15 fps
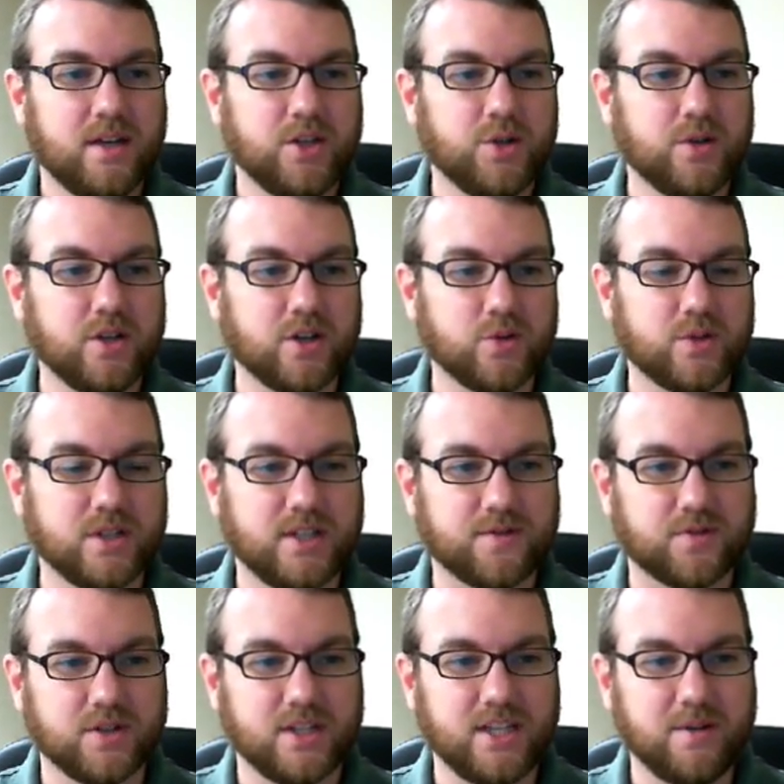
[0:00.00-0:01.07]
You can go to
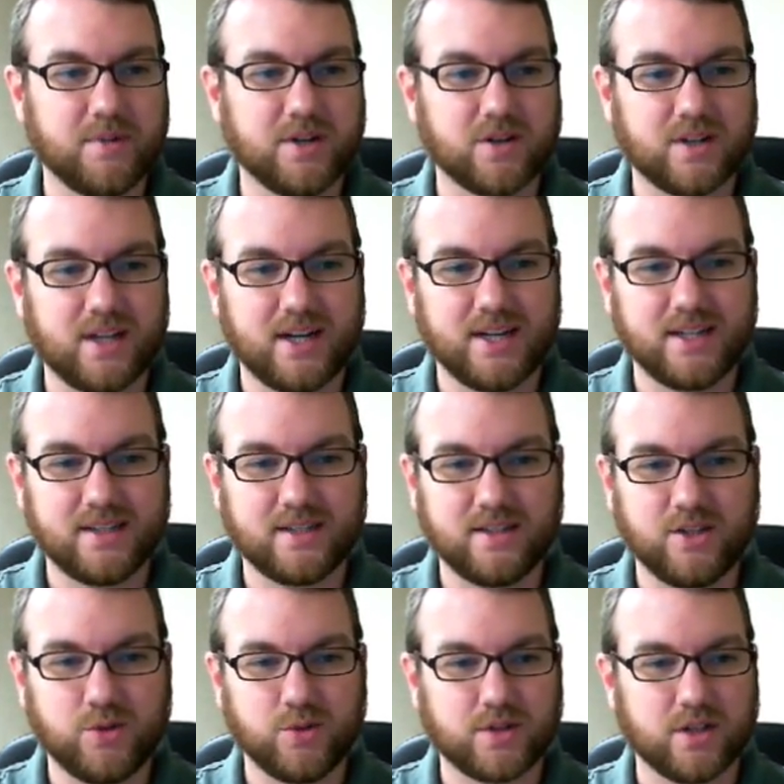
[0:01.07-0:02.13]
different email clients
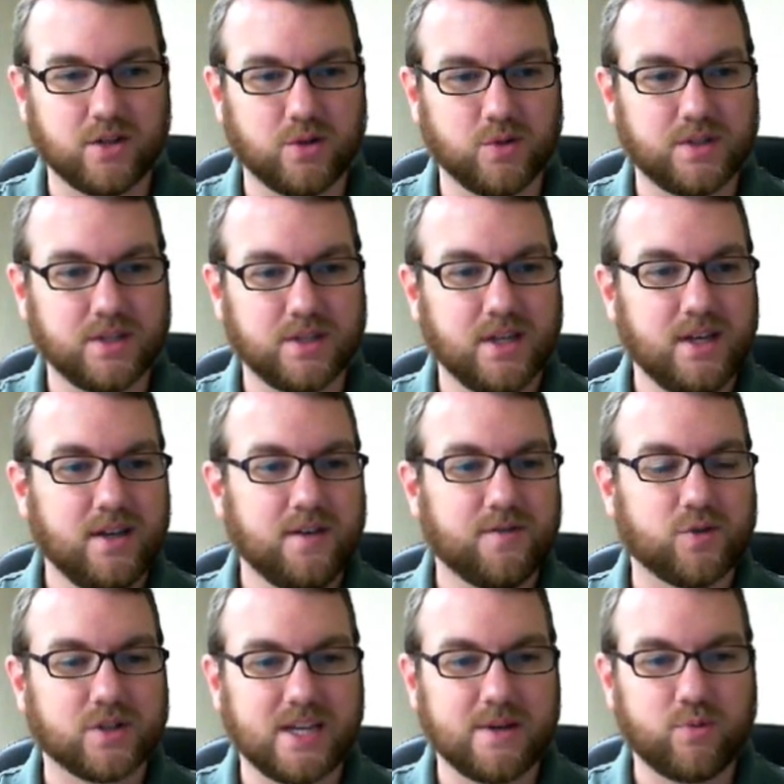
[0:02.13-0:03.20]
and use those. For
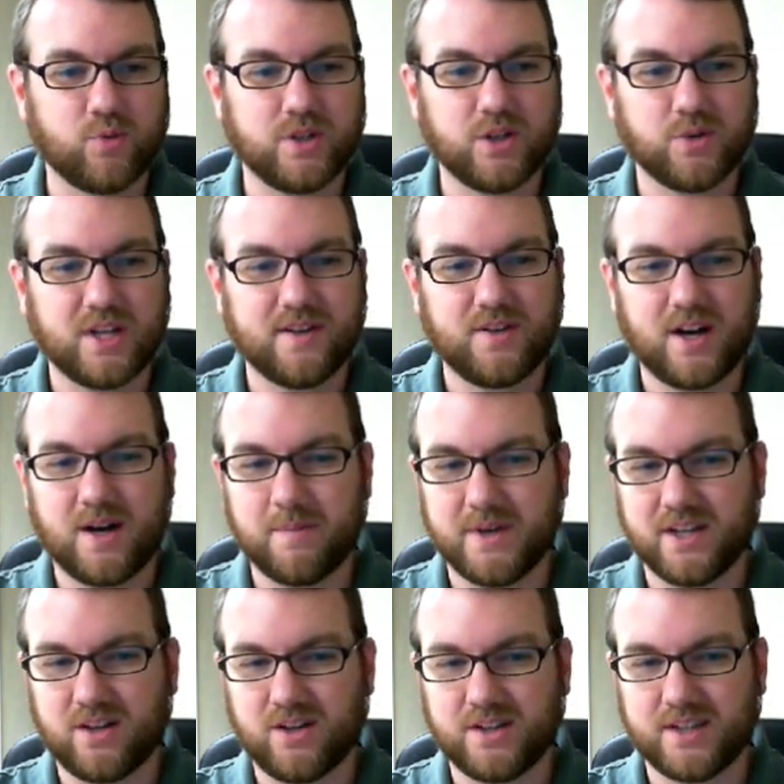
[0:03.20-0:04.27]
example, we don't have
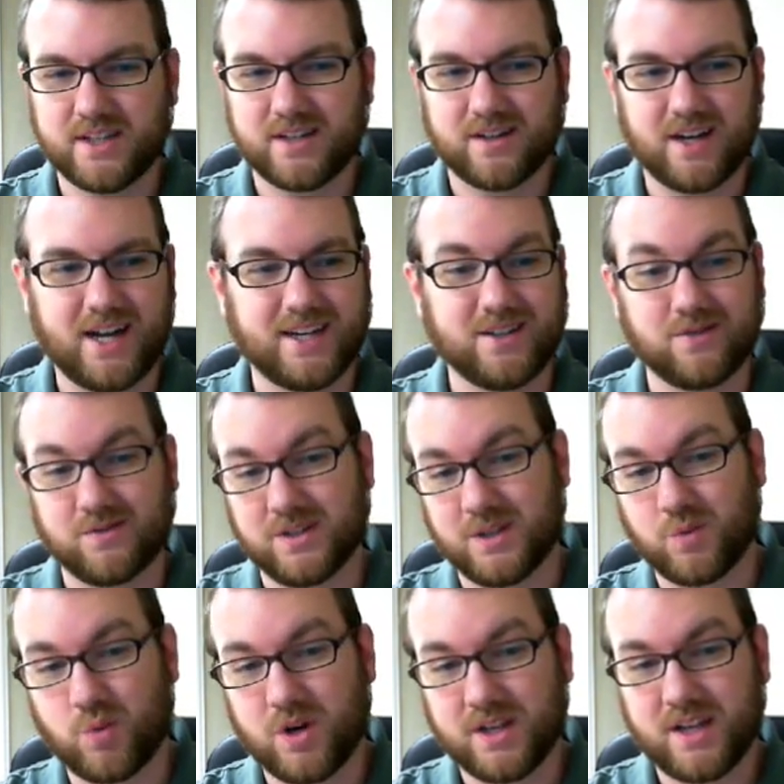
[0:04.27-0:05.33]
Hotmail on there. I don't really
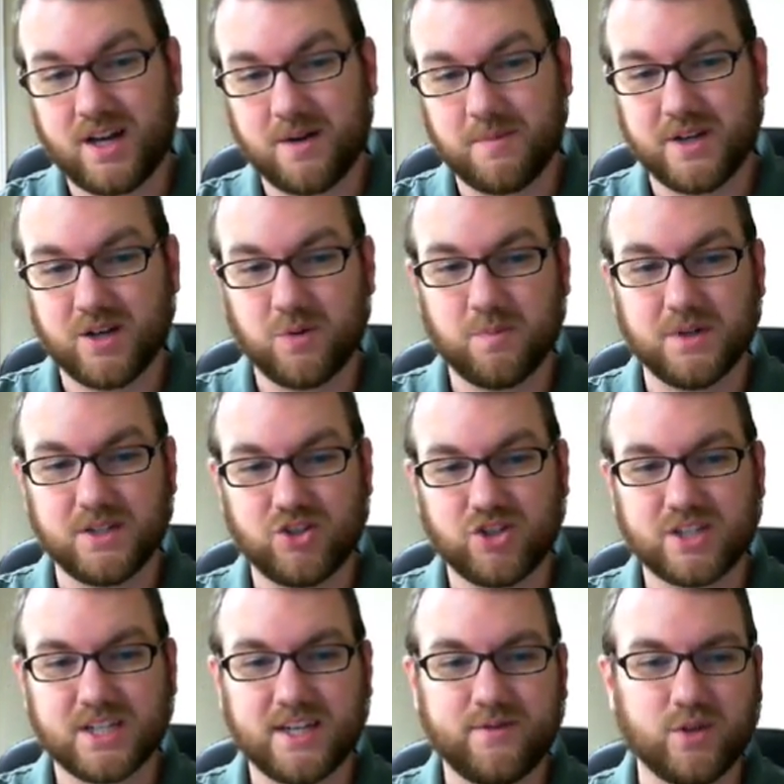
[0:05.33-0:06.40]
want Hotmail, but just
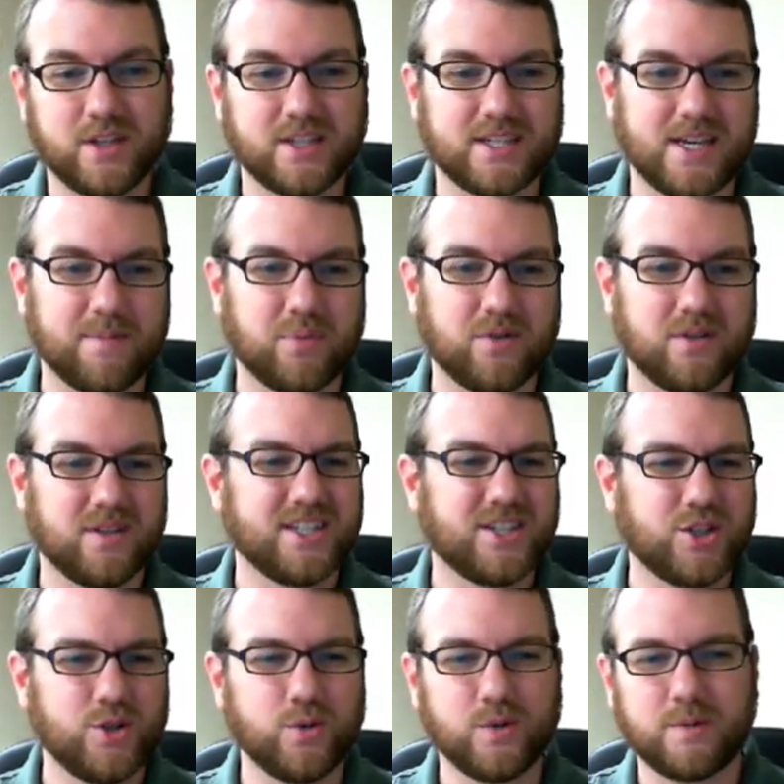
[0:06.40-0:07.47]
to give you the example, let's
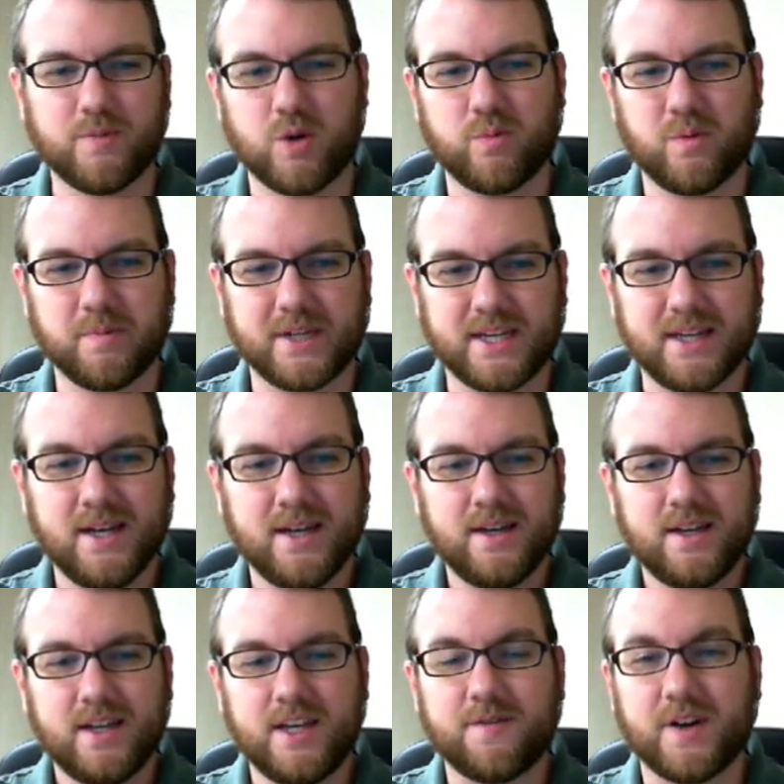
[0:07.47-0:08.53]
do it with MobileMe.
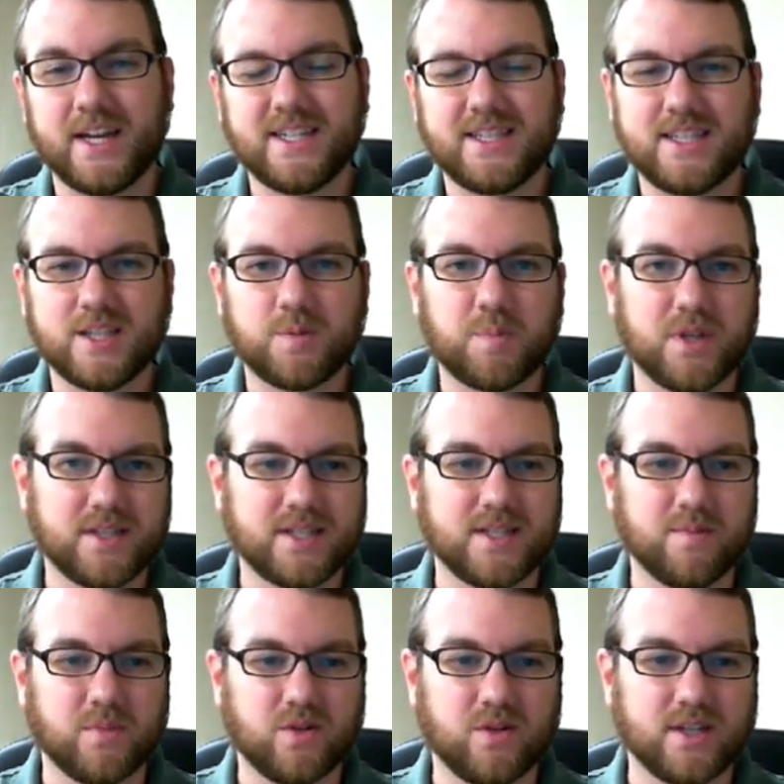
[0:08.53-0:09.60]
If I hit this plus
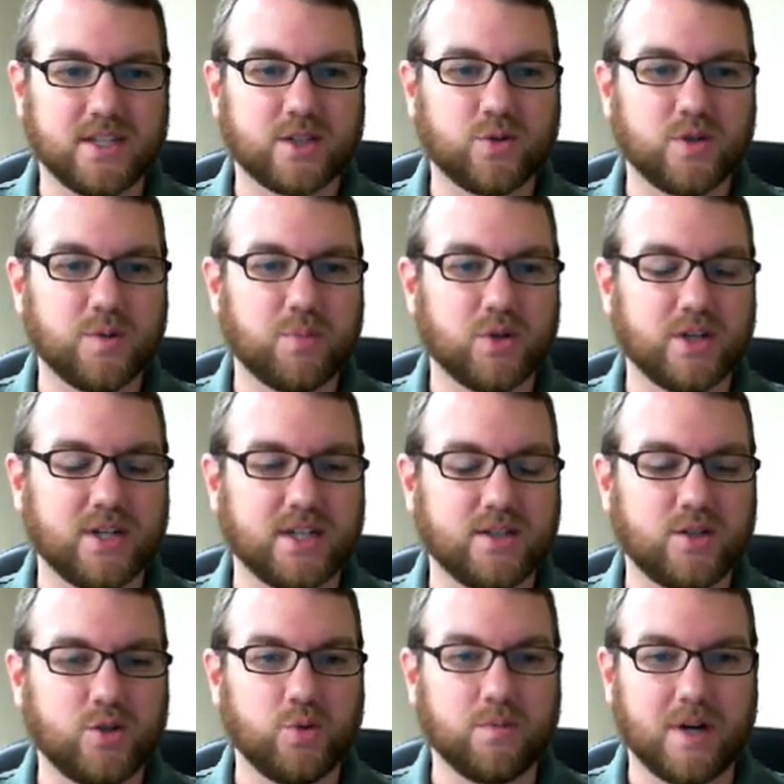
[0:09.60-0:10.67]
symbol, it's going to put it
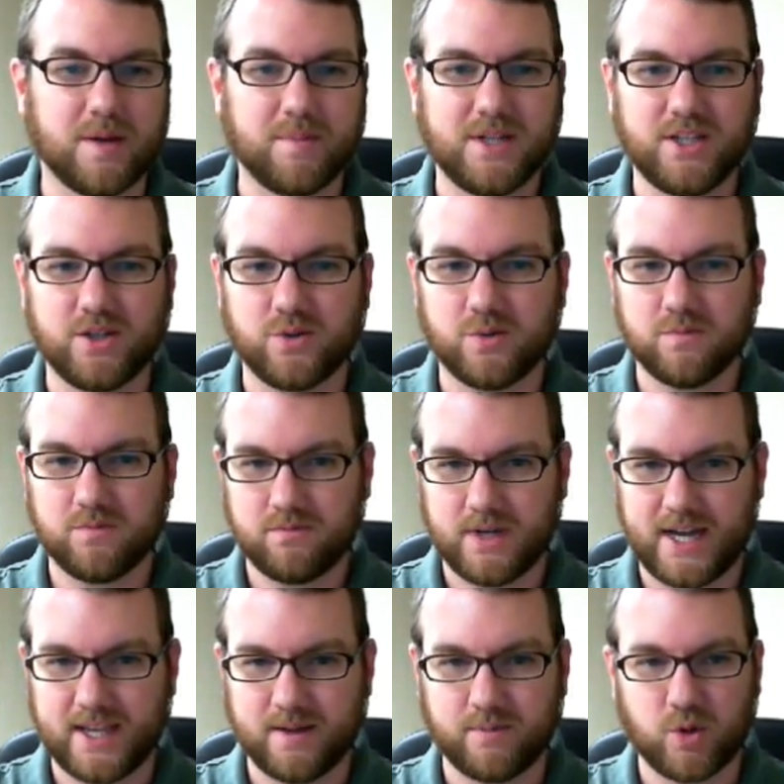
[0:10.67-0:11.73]
into my menu.
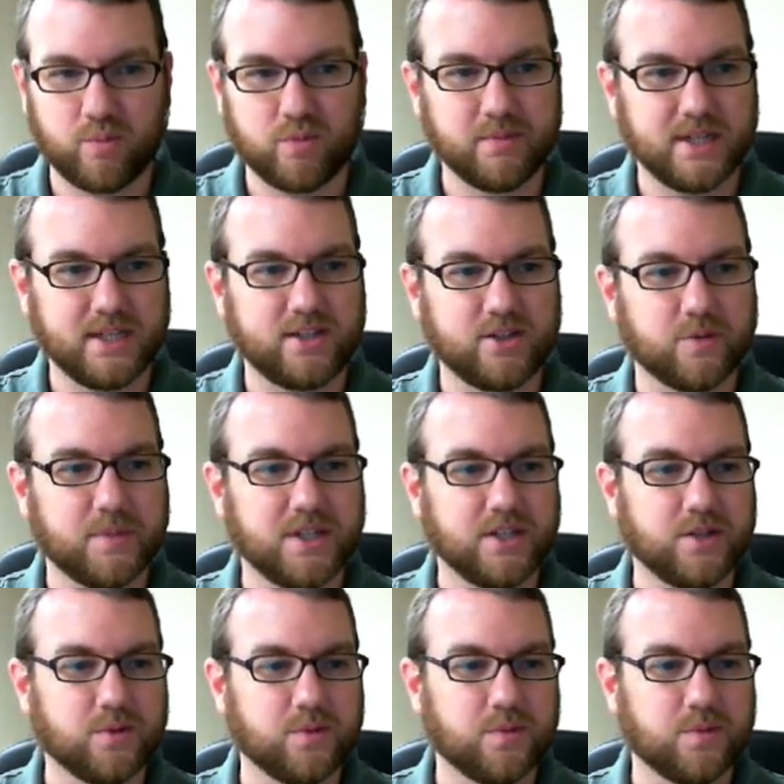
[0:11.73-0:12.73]
Added MobileMe to your menu.